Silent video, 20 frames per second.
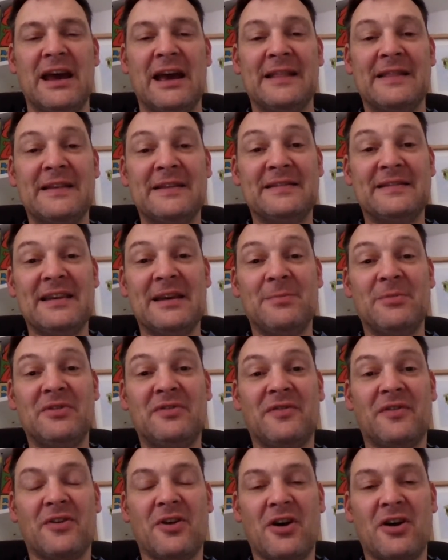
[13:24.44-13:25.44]
And the same
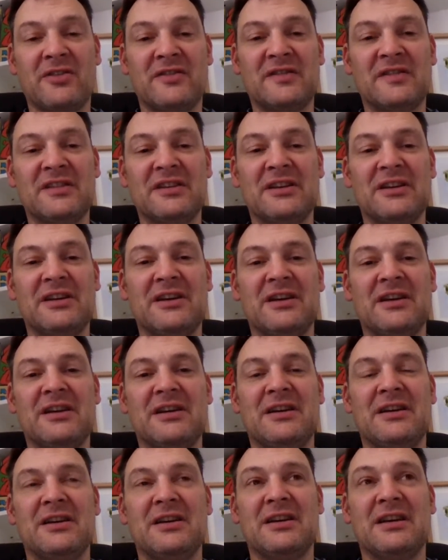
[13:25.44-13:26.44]
is for us,
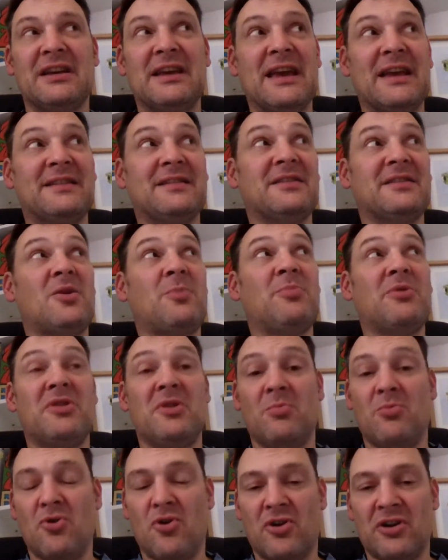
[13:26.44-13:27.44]
getting up
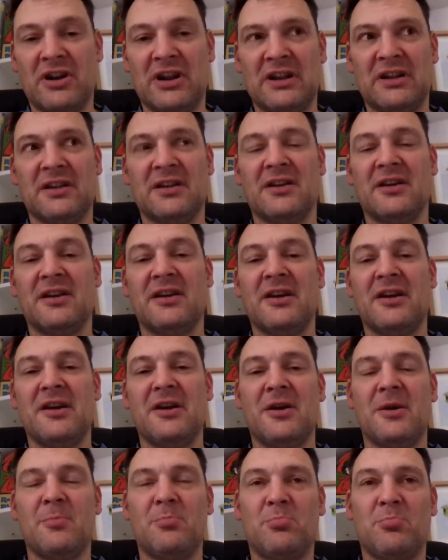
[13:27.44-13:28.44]
in the morning,
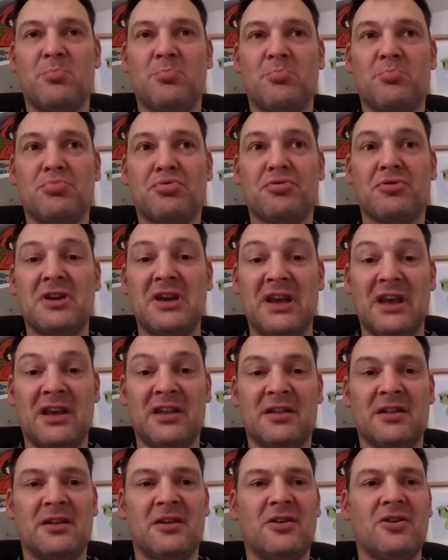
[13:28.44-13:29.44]

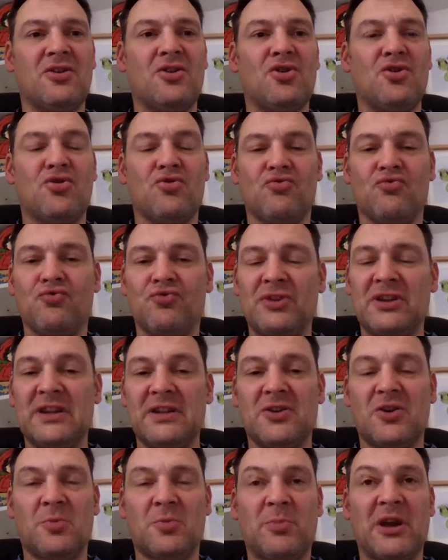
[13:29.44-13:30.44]
praying,
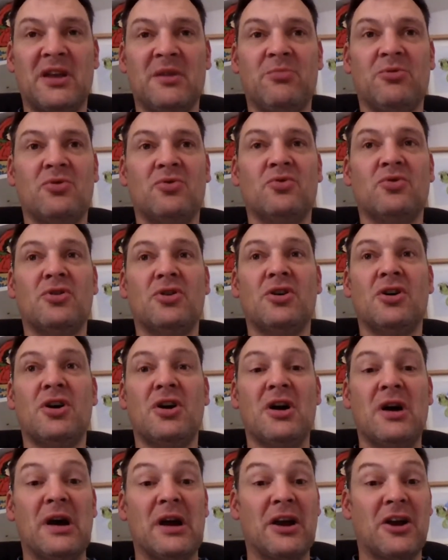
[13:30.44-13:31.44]
reading our Bible,
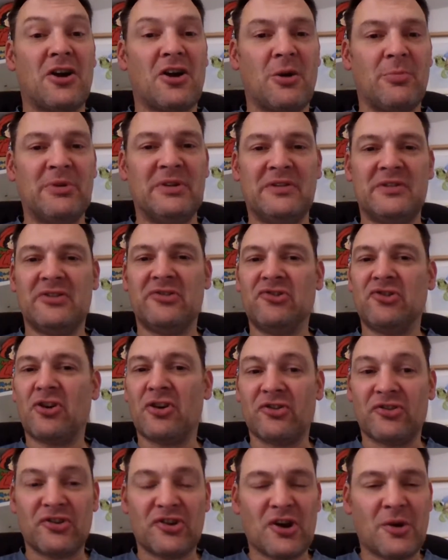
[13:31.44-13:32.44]
coming to
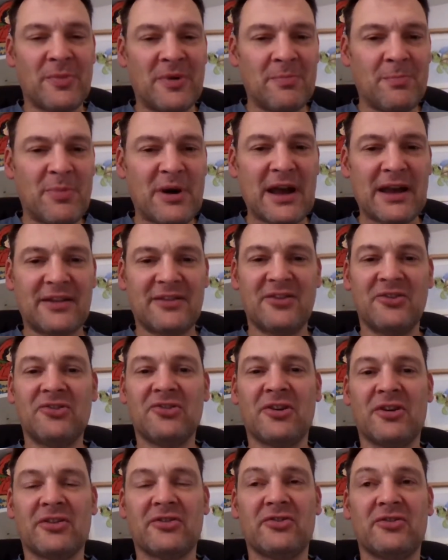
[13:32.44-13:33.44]
church, coming back to
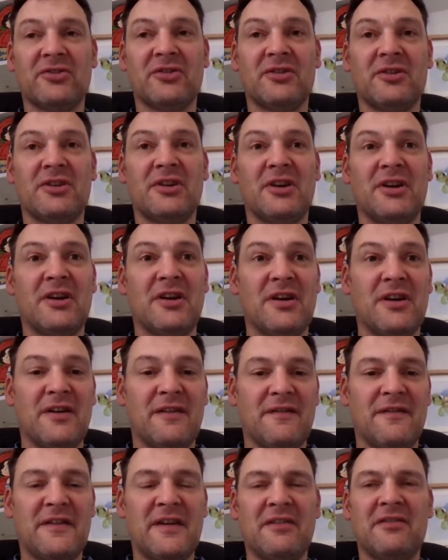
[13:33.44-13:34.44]
church,
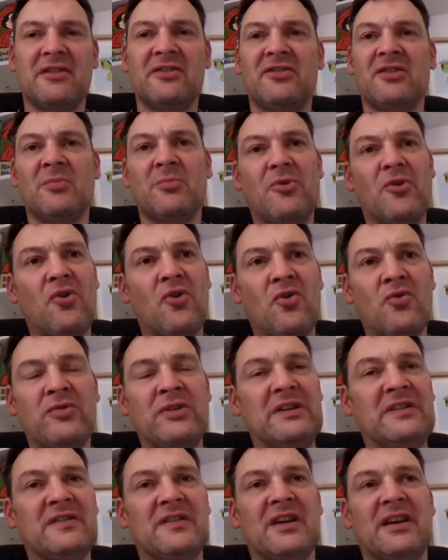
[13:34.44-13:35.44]
fellowship,
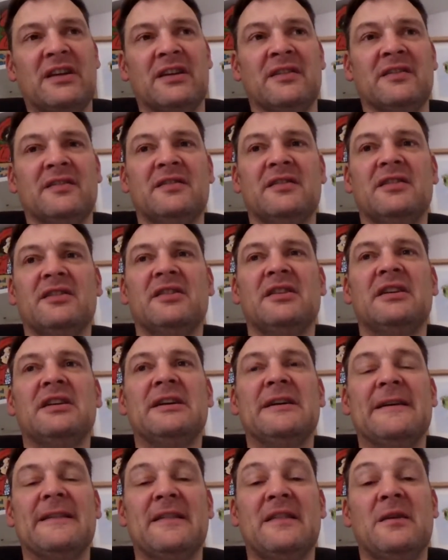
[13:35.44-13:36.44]
all these things,
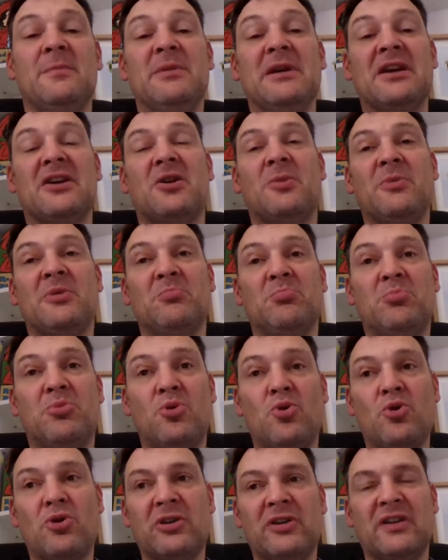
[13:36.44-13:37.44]
they become
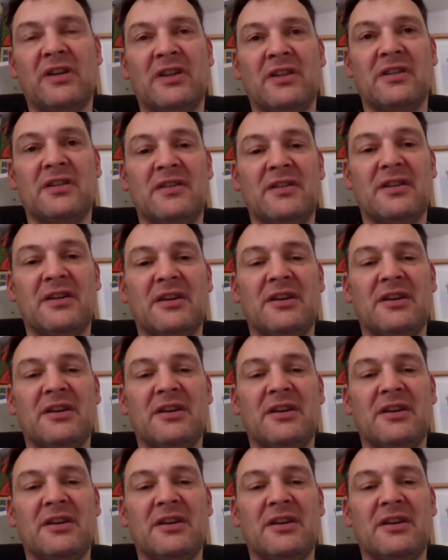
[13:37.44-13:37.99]
important